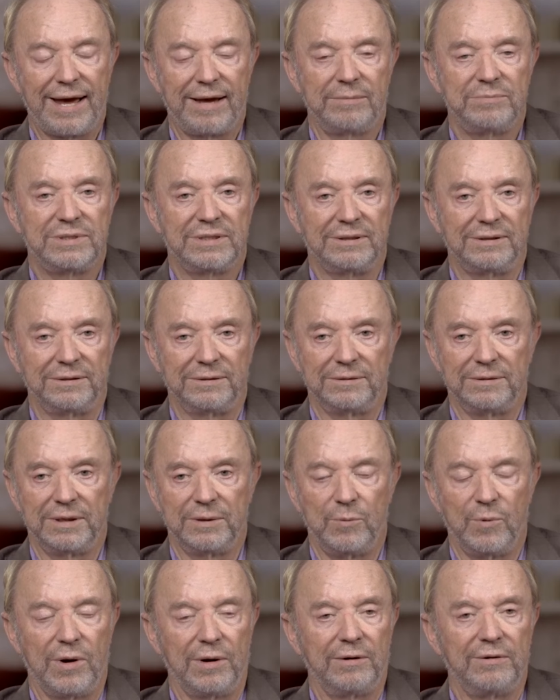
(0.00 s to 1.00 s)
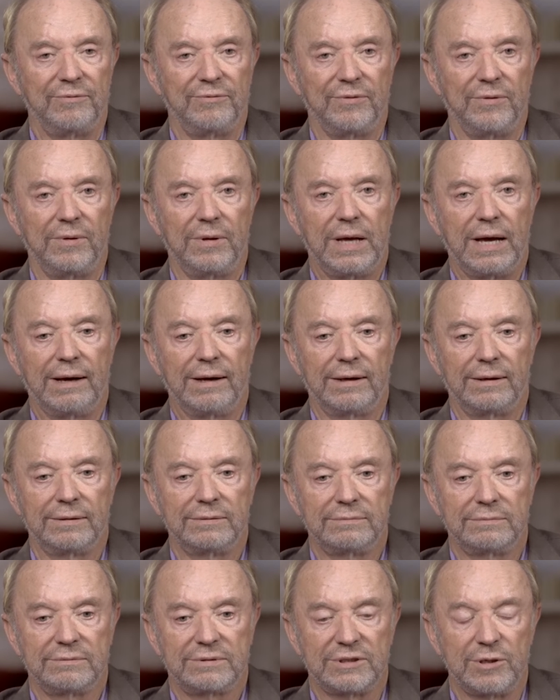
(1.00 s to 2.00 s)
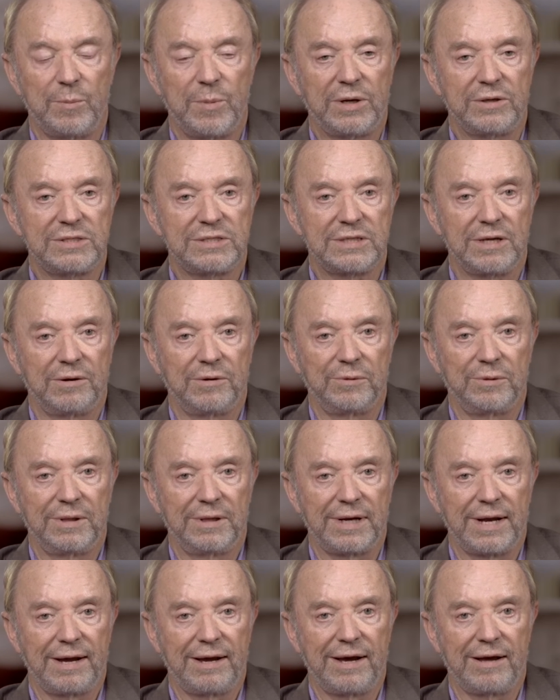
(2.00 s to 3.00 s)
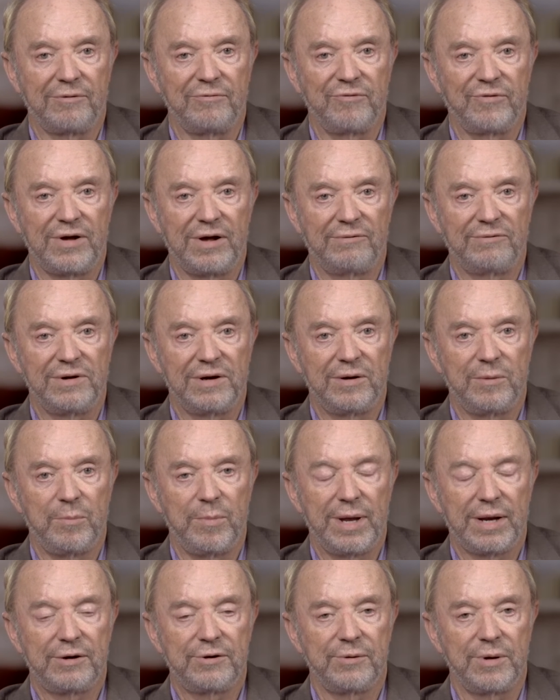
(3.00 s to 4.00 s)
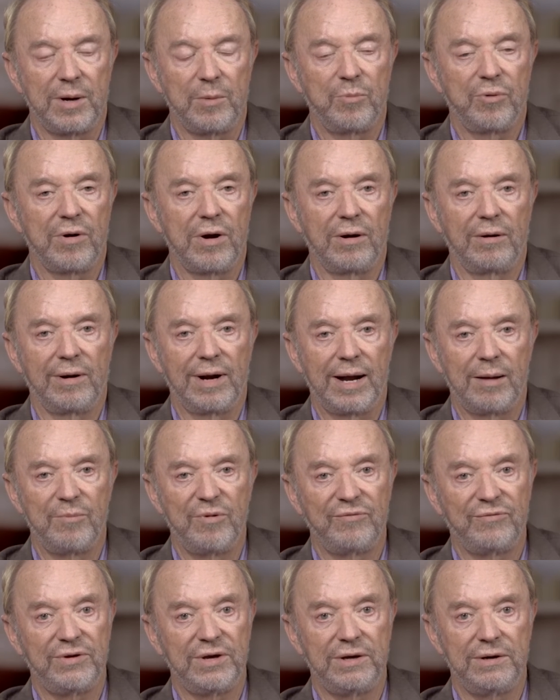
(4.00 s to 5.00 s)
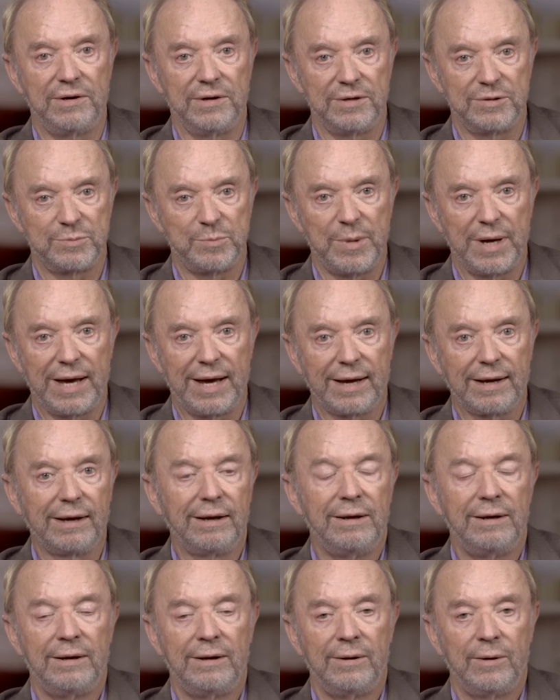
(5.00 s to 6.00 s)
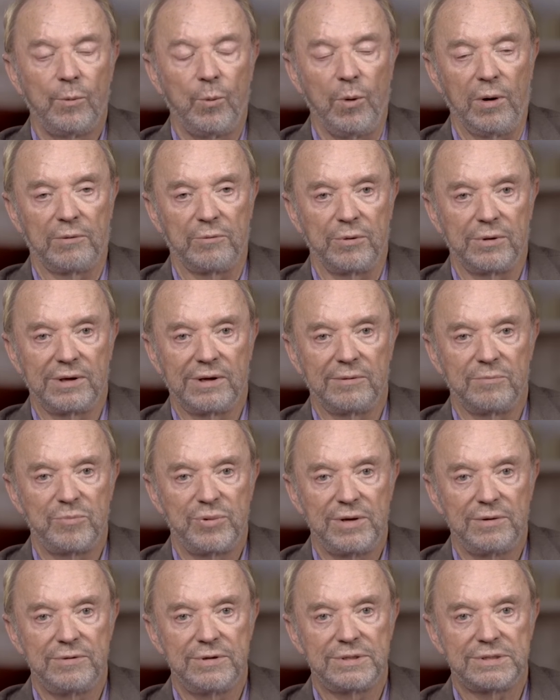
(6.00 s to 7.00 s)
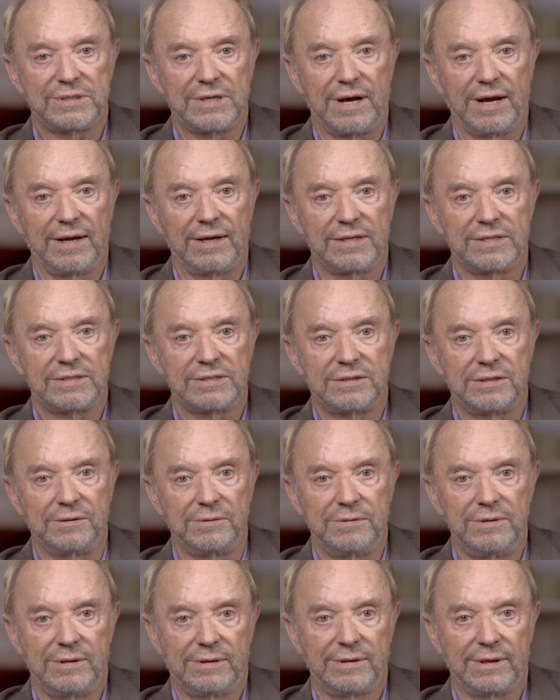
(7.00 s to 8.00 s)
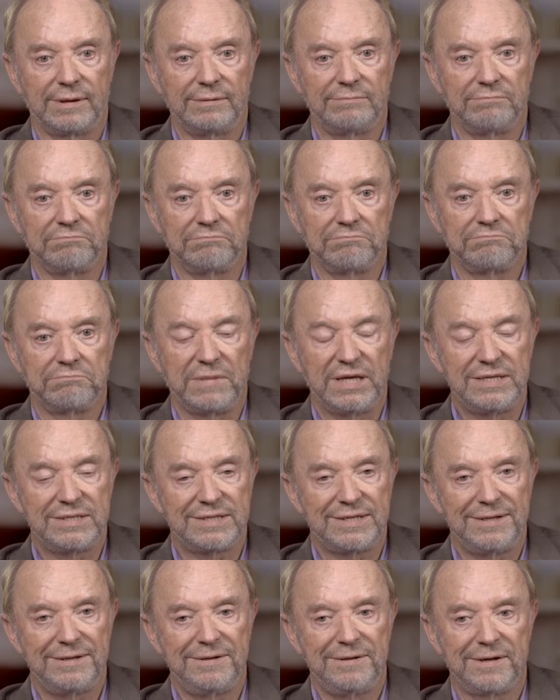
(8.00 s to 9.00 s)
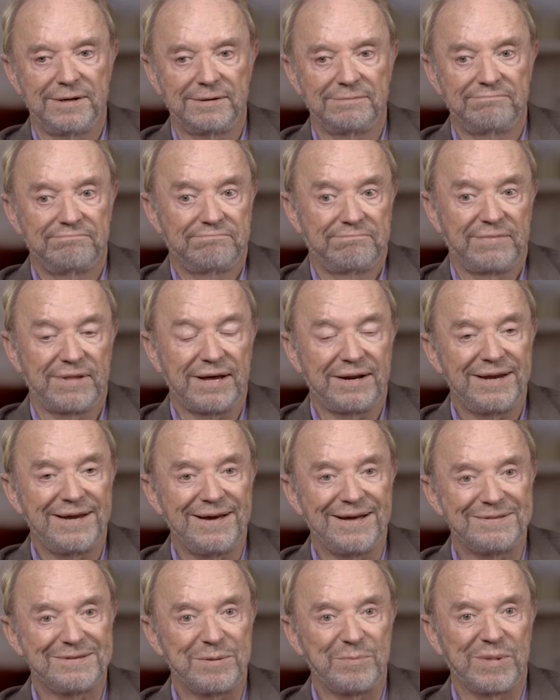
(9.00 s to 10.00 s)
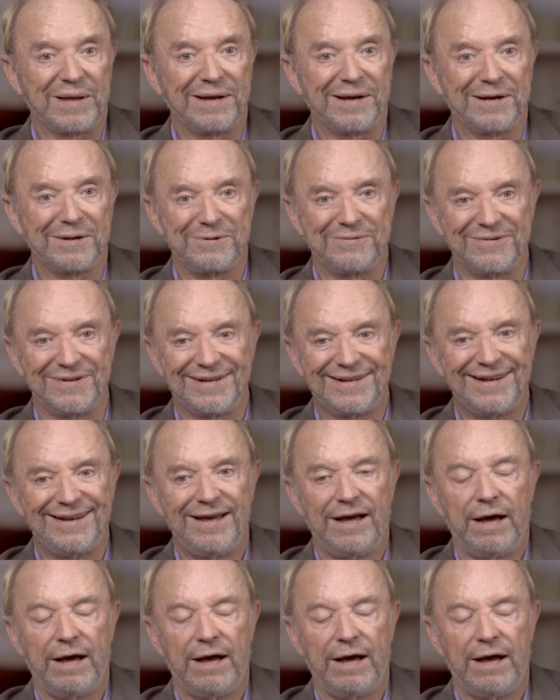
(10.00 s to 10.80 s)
absolutely wonderful, so much so that I got involved in a mentoring program a few years back, worked with a computer science student, and at least he thought he got something out of it.